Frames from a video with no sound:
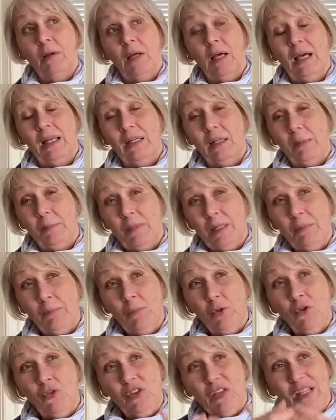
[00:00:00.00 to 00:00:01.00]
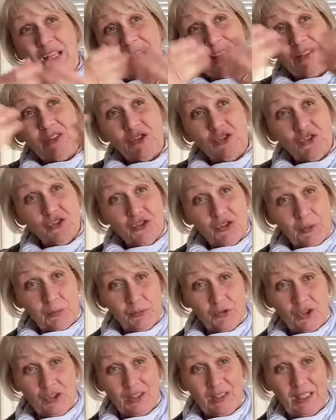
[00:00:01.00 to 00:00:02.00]
And I mean music as a
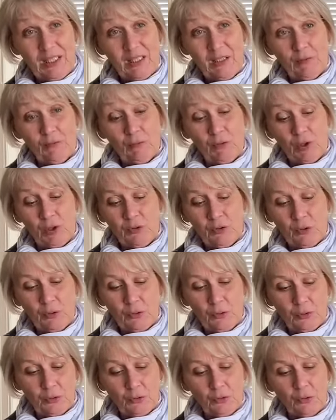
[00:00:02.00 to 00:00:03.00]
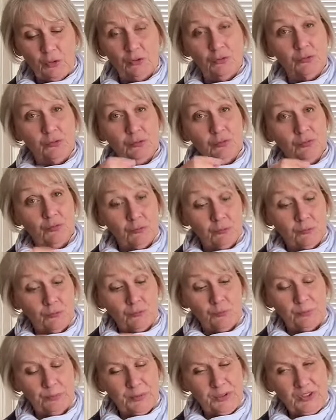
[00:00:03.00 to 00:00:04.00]
subject here rather than not
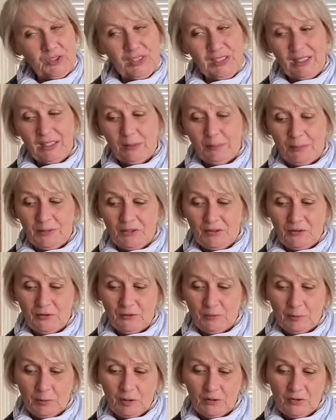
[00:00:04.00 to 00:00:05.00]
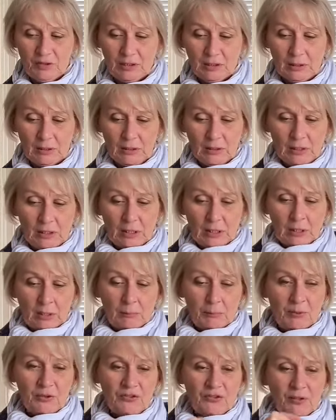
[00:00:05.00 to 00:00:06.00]
particular pieces of music,
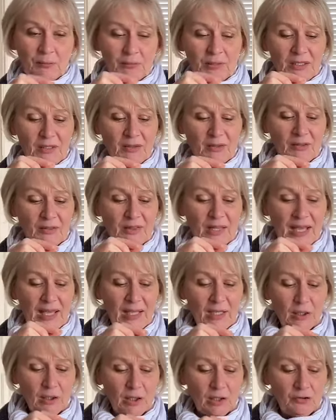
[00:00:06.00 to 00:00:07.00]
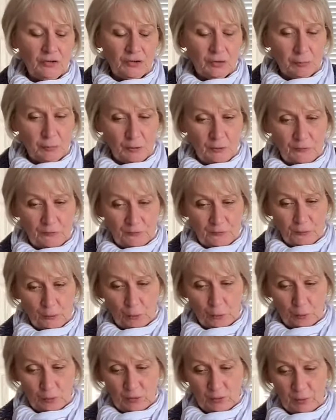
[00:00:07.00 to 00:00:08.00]
but something that they are going to move
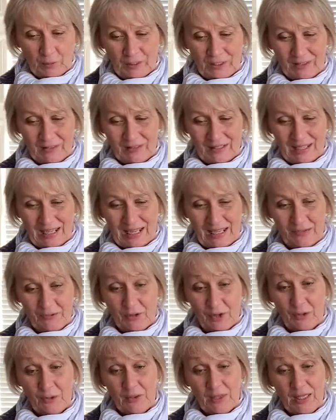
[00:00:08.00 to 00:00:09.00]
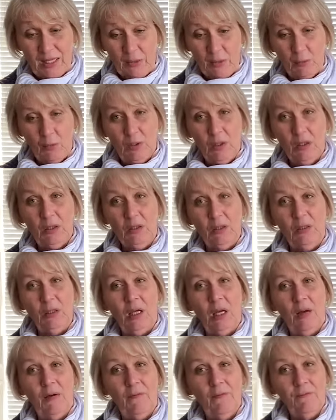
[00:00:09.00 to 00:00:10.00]
forward with and that they will
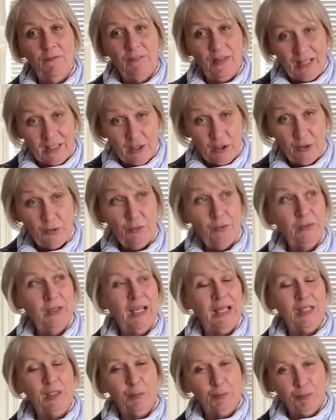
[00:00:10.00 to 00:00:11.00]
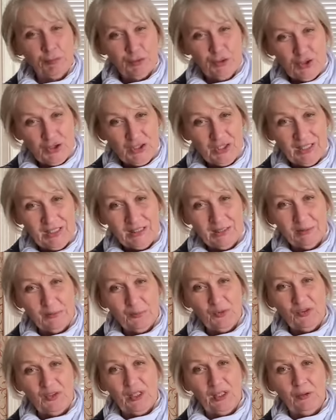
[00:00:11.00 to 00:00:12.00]
value and appreciate
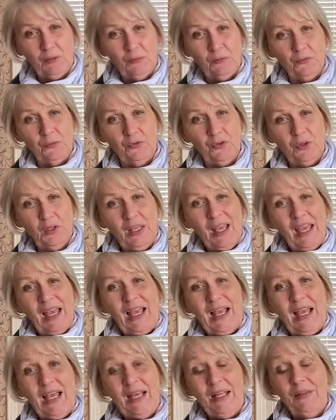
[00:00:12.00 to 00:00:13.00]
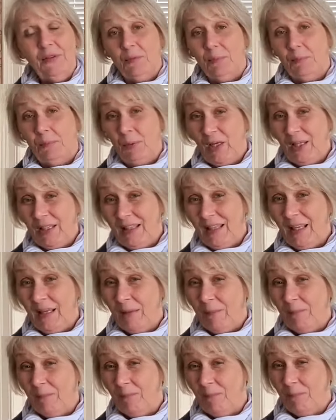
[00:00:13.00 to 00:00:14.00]
themselves. And by that
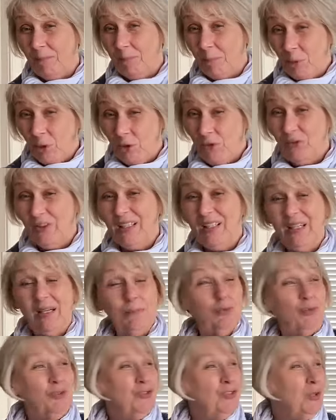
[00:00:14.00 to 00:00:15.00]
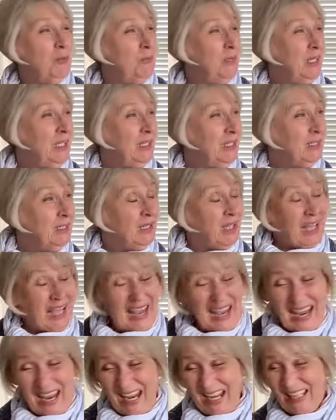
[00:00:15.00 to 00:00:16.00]
music, I'm also meaning
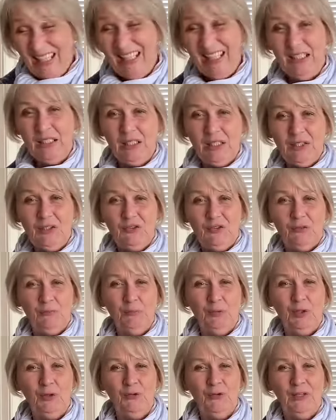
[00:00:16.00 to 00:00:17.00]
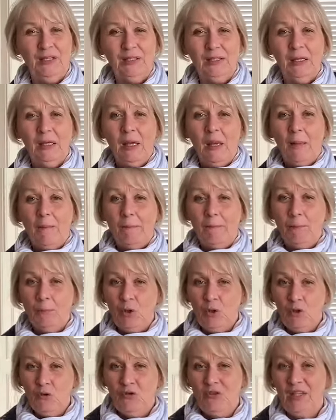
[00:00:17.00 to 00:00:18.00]
any kinds of music.
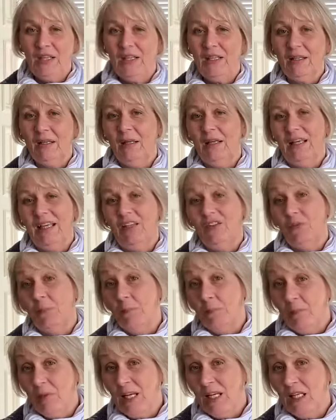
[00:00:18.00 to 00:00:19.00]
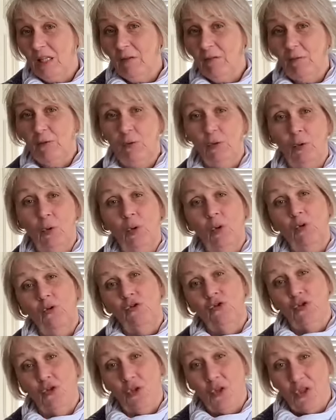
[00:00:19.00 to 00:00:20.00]
Music is meaningful
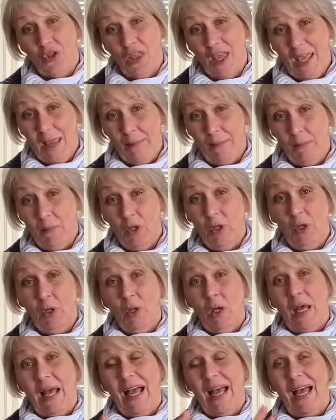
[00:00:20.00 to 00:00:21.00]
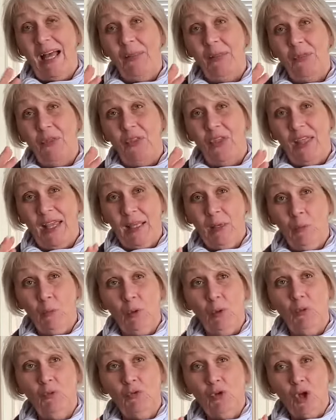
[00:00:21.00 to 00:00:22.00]
to them and they
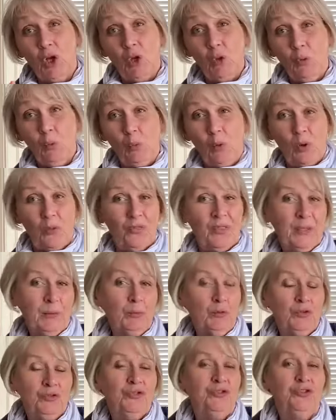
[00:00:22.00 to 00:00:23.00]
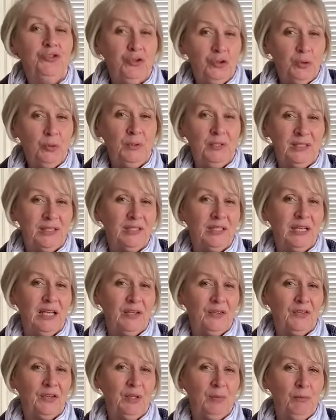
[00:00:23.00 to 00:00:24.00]
will know what they want to do with it
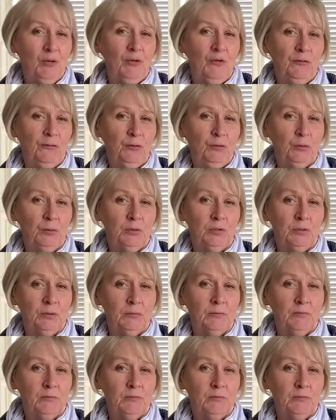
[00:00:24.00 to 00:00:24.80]
as they move forward.